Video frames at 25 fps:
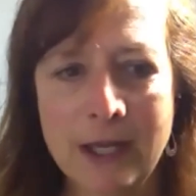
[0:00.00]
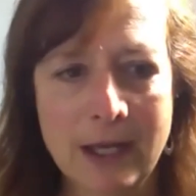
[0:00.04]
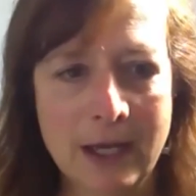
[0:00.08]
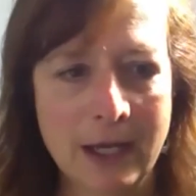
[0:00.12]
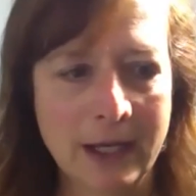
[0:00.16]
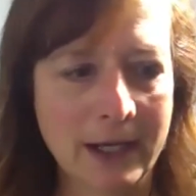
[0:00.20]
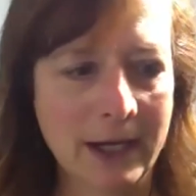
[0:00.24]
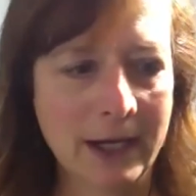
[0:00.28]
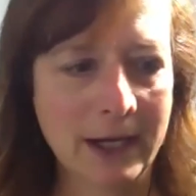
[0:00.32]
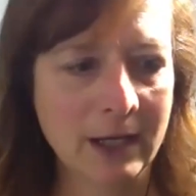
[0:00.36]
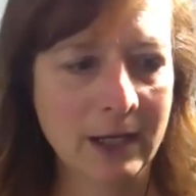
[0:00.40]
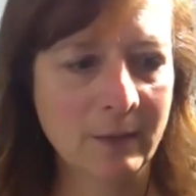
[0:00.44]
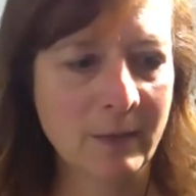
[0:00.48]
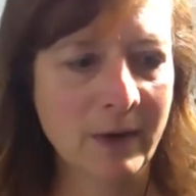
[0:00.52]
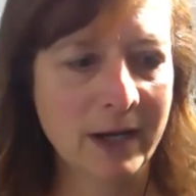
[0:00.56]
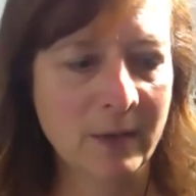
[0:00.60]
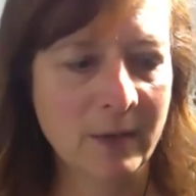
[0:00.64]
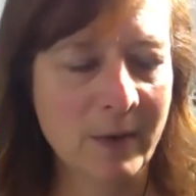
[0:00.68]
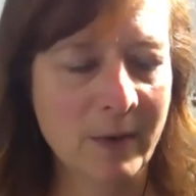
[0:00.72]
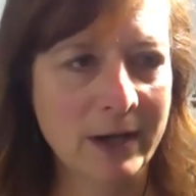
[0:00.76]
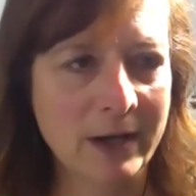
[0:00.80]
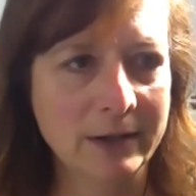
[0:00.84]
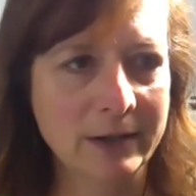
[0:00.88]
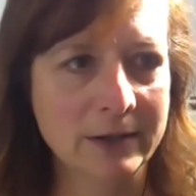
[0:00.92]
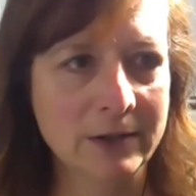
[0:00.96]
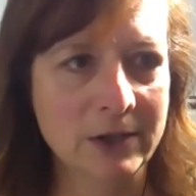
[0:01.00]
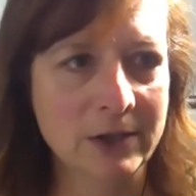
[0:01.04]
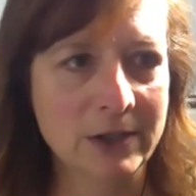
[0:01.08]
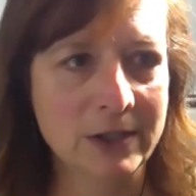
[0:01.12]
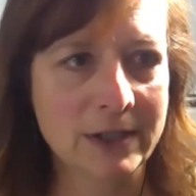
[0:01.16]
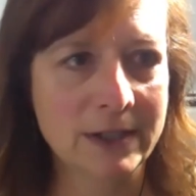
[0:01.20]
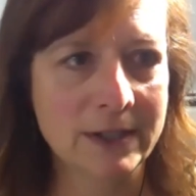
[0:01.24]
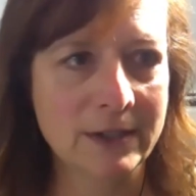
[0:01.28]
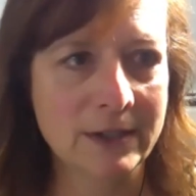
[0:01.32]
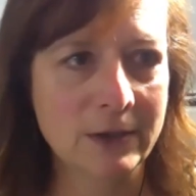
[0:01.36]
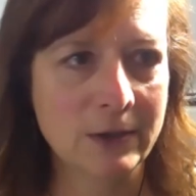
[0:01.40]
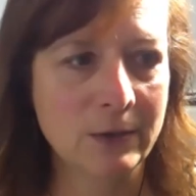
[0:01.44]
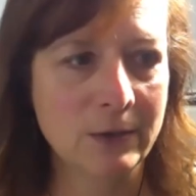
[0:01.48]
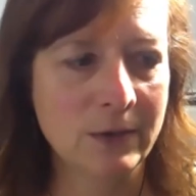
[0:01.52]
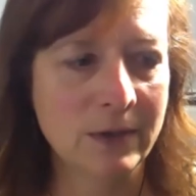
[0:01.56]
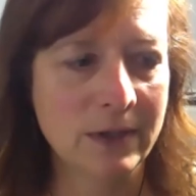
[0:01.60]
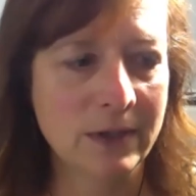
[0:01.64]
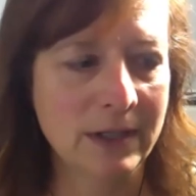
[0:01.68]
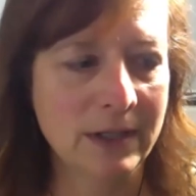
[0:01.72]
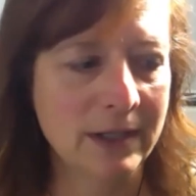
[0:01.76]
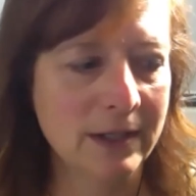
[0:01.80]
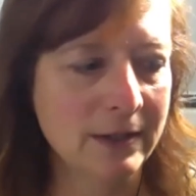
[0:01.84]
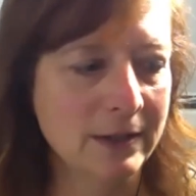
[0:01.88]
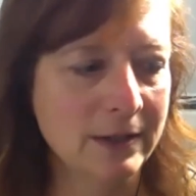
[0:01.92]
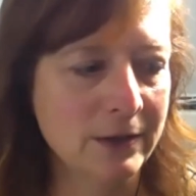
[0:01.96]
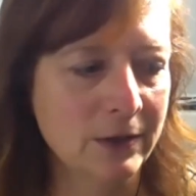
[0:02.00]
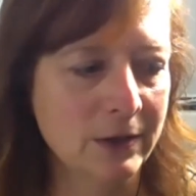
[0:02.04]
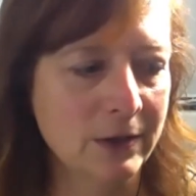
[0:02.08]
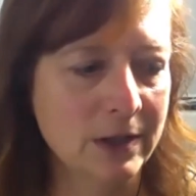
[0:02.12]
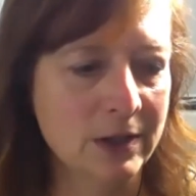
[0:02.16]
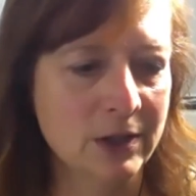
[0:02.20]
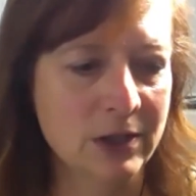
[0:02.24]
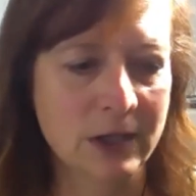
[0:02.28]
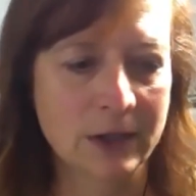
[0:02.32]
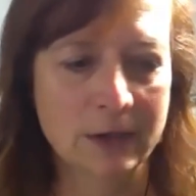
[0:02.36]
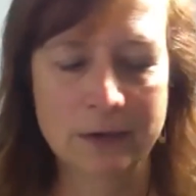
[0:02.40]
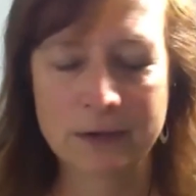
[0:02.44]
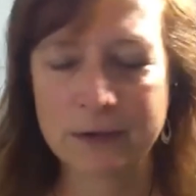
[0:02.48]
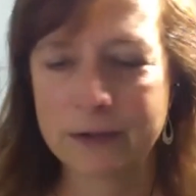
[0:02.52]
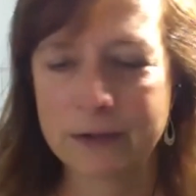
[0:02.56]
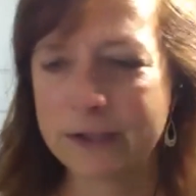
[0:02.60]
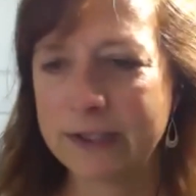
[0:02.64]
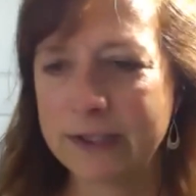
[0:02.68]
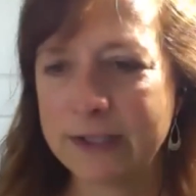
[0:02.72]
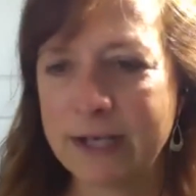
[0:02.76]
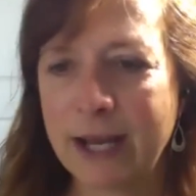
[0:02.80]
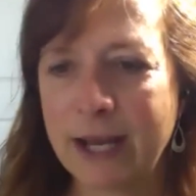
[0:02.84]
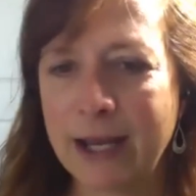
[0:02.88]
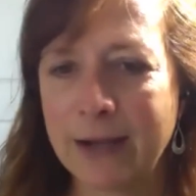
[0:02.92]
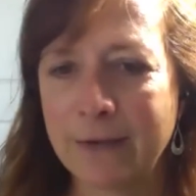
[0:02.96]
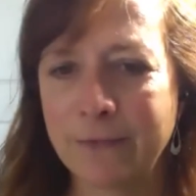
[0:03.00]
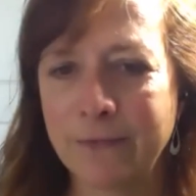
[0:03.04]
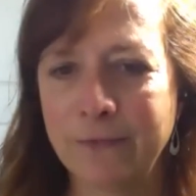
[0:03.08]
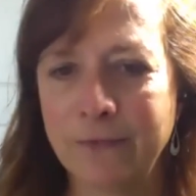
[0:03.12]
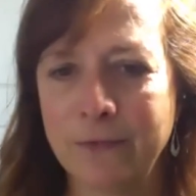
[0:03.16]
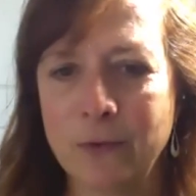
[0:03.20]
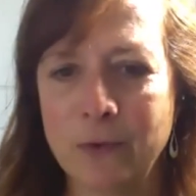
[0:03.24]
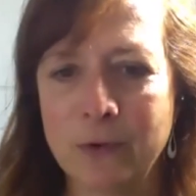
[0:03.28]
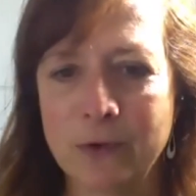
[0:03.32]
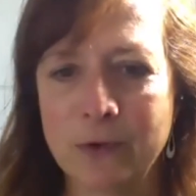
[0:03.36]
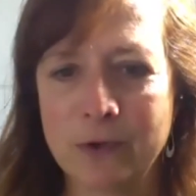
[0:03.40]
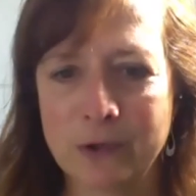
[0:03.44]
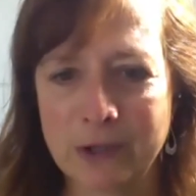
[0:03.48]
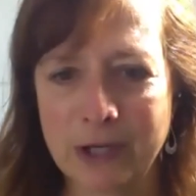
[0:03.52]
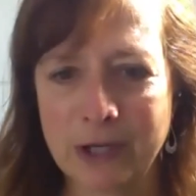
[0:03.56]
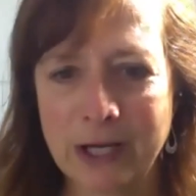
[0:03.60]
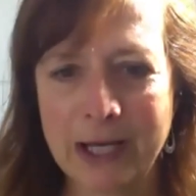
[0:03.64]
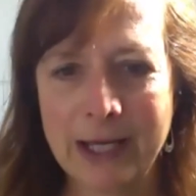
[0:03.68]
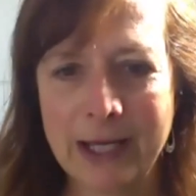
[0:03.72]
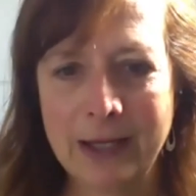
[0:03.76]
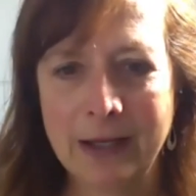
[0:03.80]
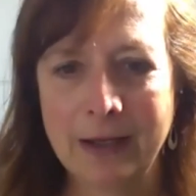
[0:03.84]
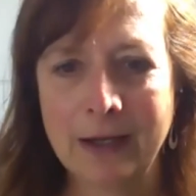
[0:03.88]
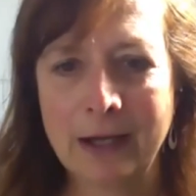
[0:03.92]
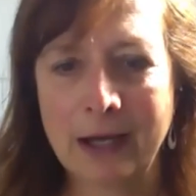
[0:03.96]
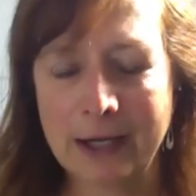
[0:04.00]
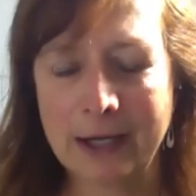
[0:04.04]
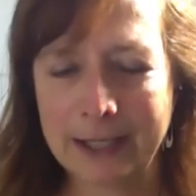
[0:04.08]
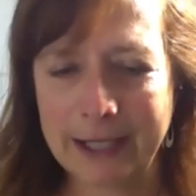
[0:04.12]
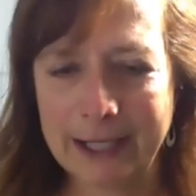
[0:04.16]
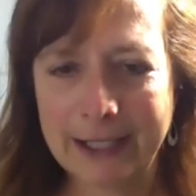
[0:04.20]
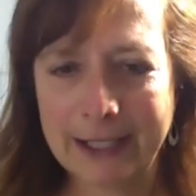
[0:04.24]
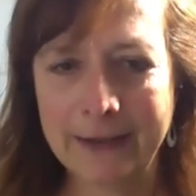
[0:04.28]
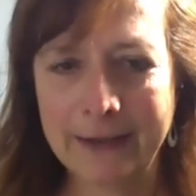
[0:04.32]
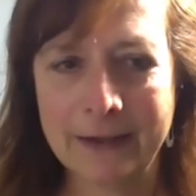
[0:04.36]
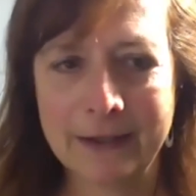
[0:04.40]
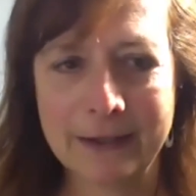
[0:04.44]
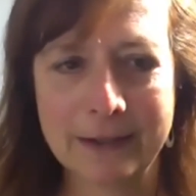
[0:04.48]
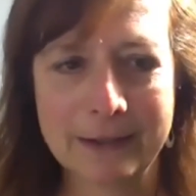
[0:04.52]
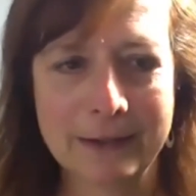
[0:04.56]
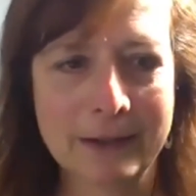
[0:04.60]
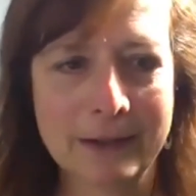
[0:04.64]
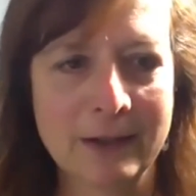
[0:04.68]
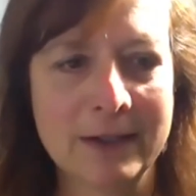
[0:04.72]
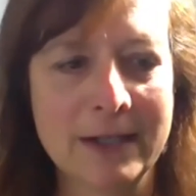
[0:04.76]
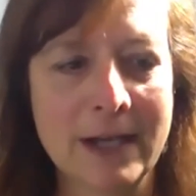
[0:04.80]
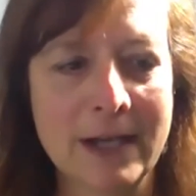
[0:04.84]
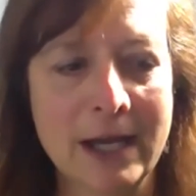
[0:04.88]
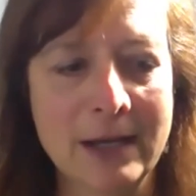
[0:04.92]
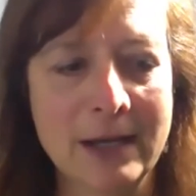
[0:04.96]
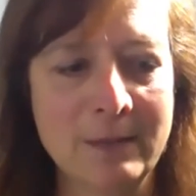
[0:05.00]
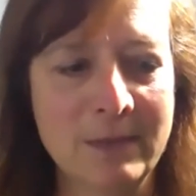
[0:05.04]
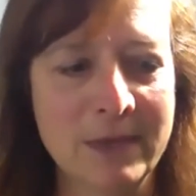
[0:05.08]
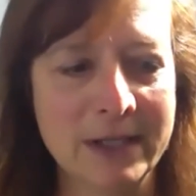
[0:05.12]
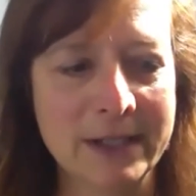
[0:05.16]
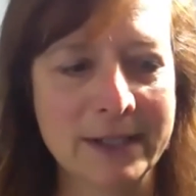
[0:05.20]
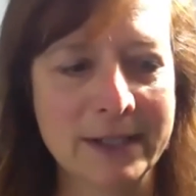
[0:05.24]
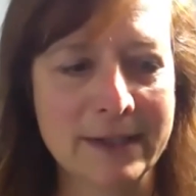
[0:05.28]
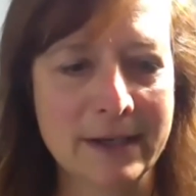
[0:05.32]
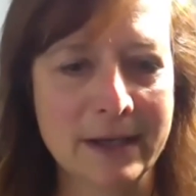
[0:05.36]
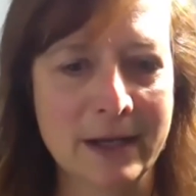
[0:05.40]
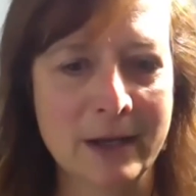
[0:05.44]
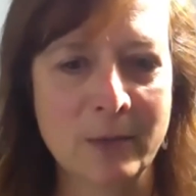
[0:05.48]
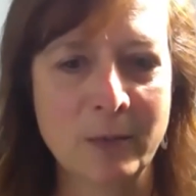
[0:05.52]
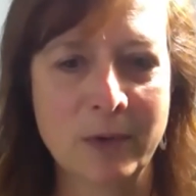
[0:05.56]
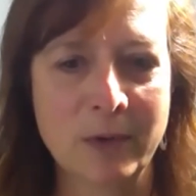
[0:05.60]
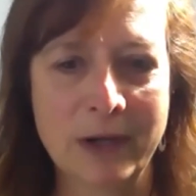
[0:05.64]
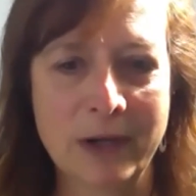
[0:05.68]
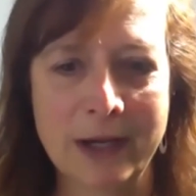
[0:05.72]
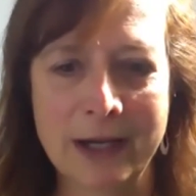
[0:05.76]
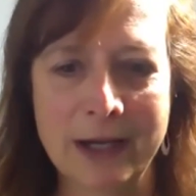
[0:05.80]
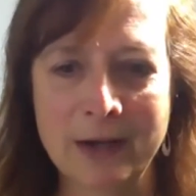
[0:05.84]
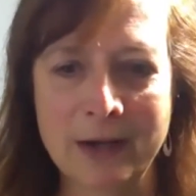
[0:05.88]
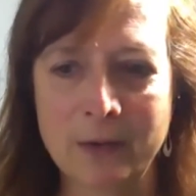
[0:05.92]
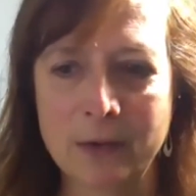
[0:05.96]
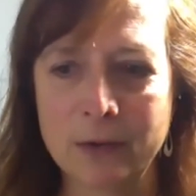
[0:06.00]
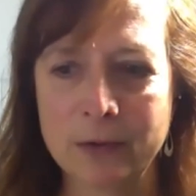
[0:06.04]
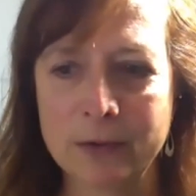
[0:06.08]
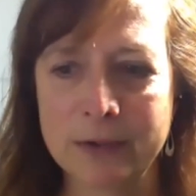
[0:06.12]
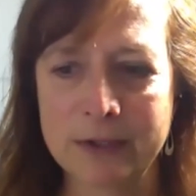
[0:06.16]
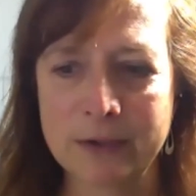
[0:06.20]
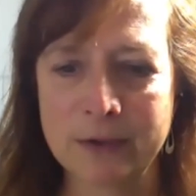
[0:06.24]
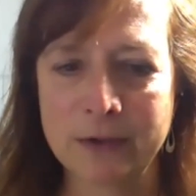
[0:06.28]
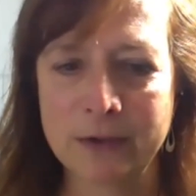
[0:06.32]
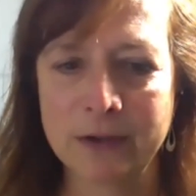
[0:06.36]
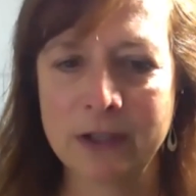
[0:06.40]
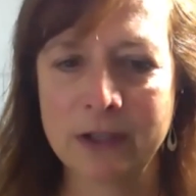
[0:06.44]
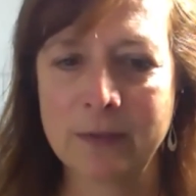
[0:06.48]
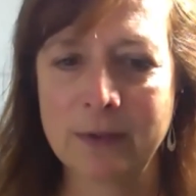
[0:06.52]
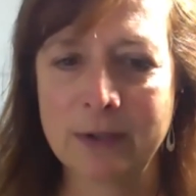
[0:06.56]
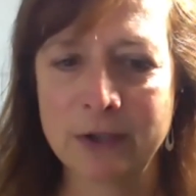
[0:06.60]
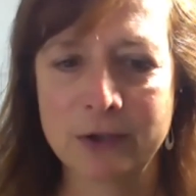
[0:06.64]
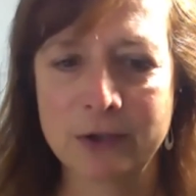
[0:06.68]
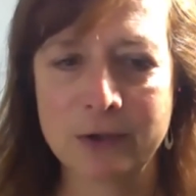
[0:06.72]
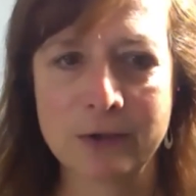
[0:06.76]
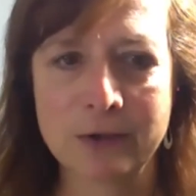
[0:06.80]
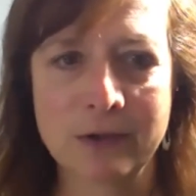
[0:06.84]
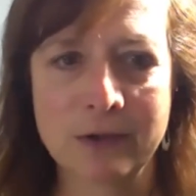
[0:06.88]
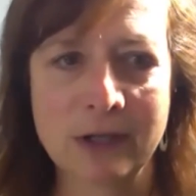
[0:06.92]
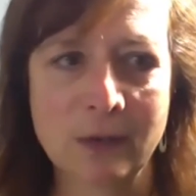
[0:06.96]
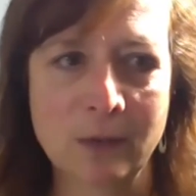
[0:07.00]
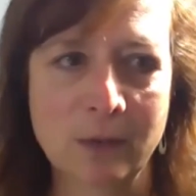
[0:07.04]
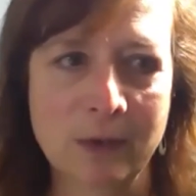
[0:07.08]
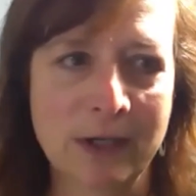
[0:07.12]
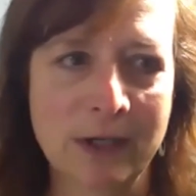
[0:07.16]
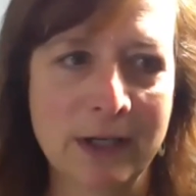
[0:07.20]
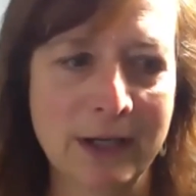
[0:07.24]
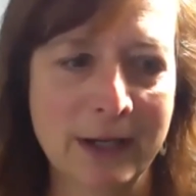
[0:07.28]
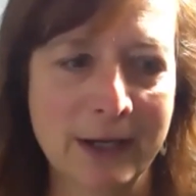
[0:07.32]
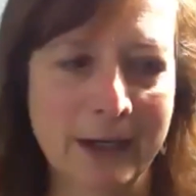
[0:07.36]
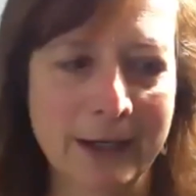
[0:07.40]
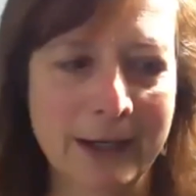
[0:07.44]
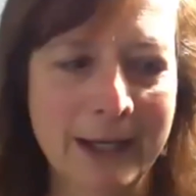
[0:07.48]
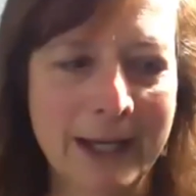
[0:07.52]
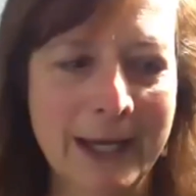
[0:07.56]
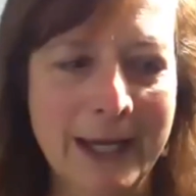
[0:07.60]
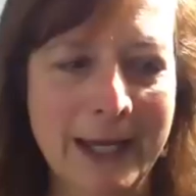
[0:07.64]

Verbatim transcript: Again, my apologies to the Attorney General's staff for uh, getting the, the time mixed up, and we will certainly make sure that we uh,